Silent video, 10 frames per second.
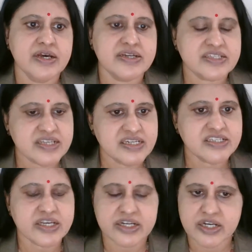Results
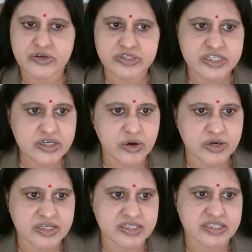are announced in
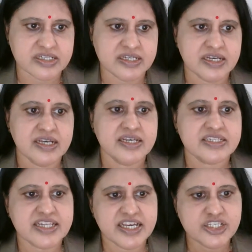August.
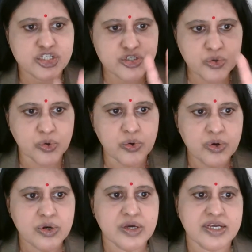Stage 2
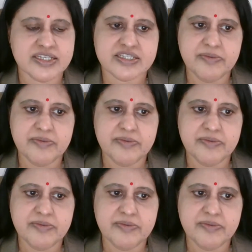is the